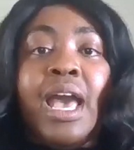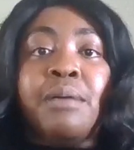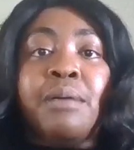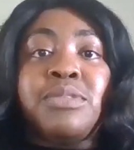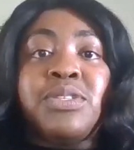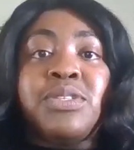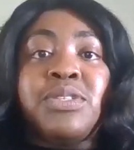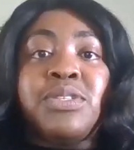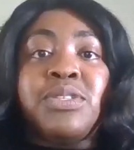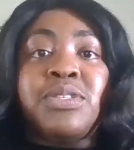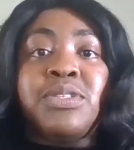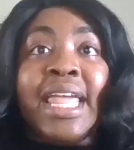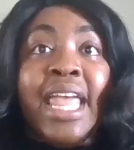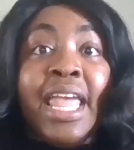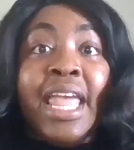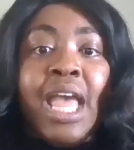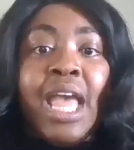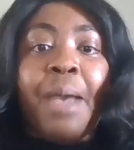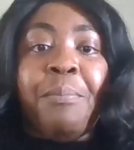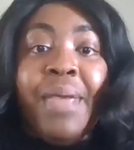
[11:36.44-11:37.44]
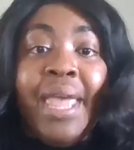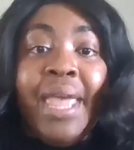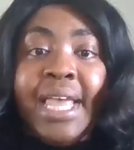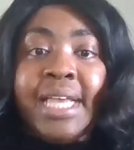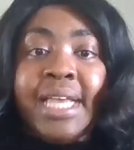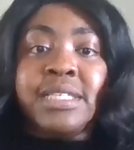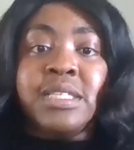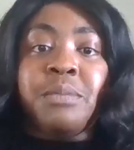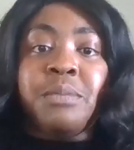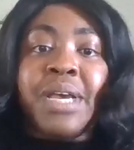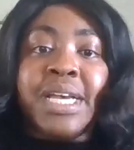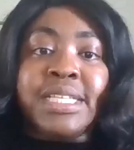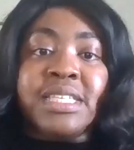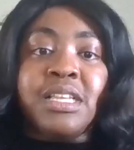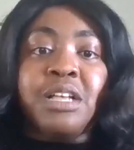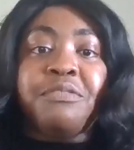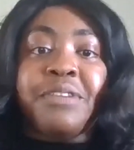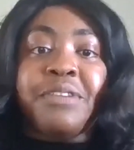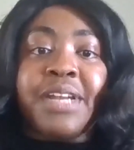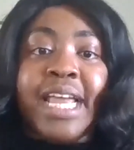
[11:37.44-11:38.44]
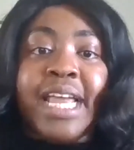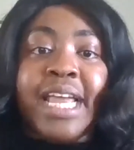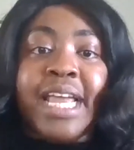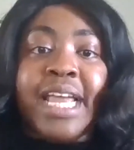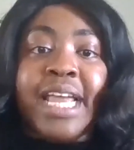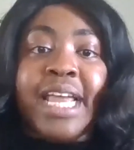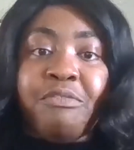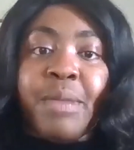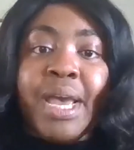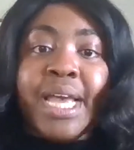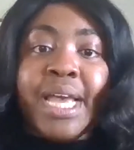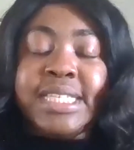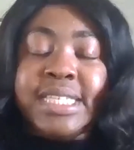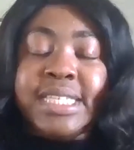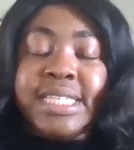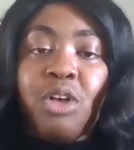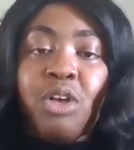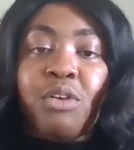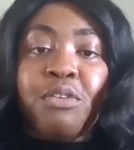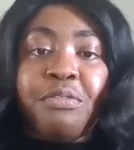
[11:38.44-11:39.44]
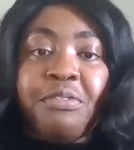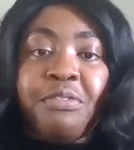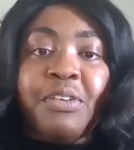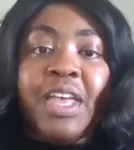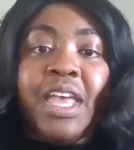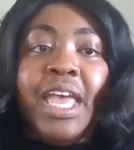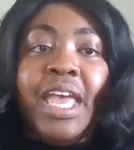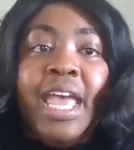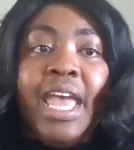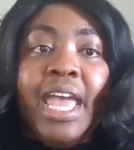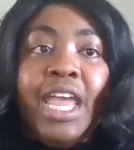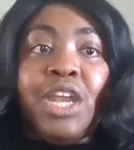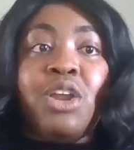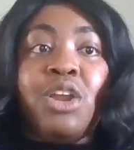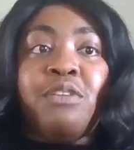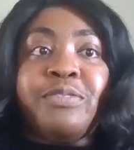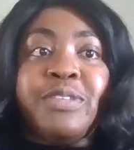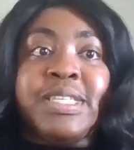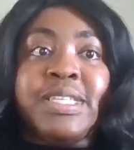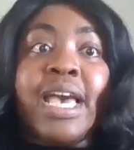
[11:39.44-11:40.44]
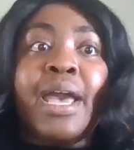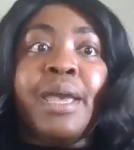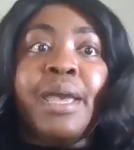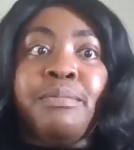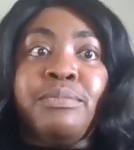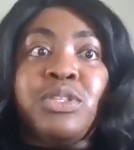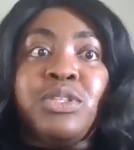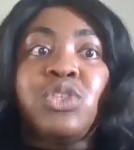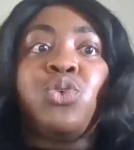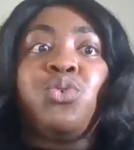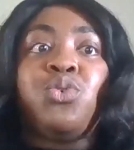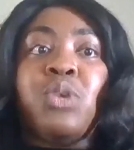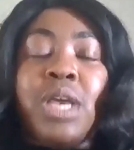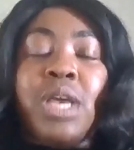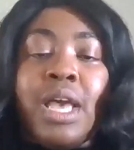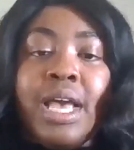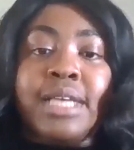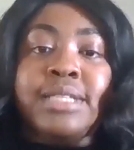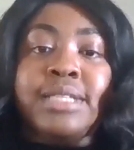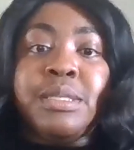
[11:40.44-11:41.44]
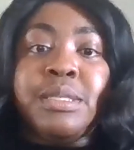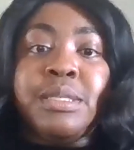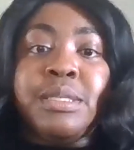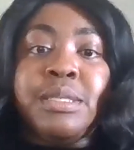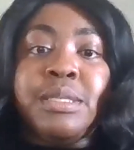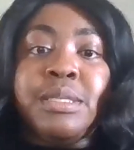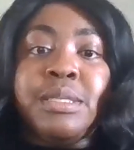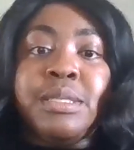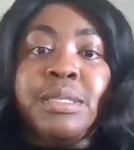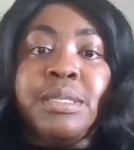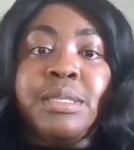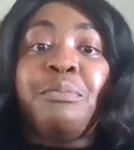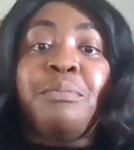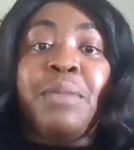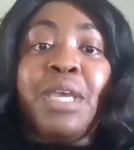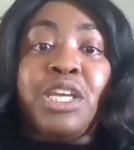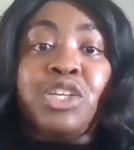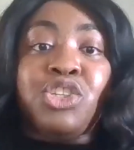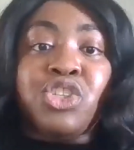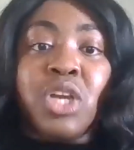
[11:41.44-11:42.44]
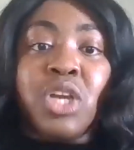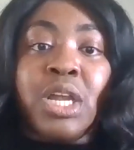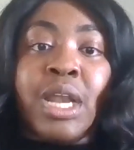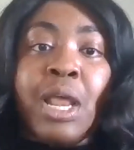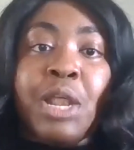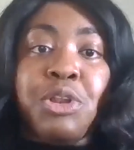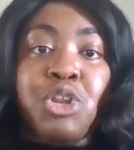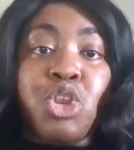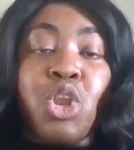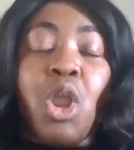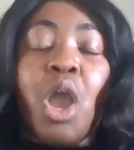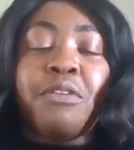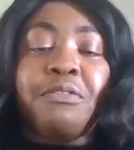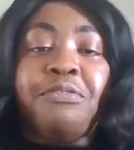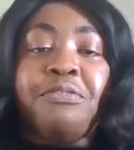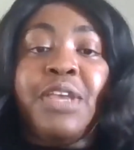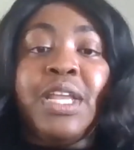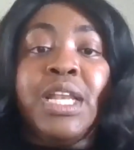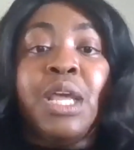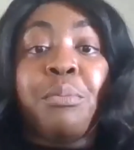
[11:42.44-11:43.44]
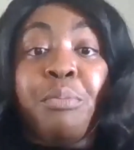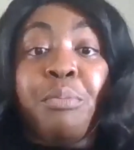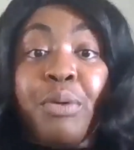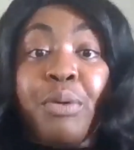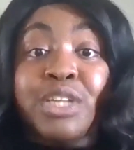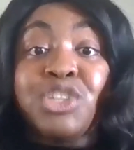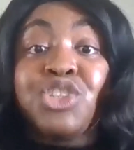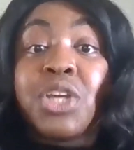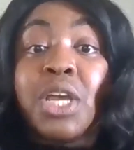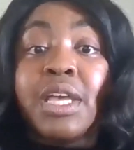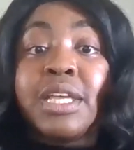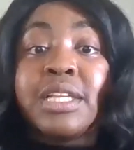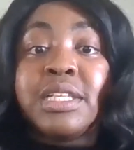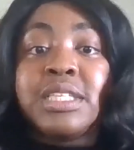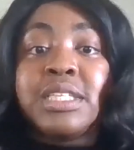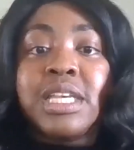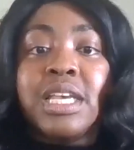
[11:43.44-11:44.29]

So I paced myself, and I gave myself enough time to assimilate the information, not feeling pressured,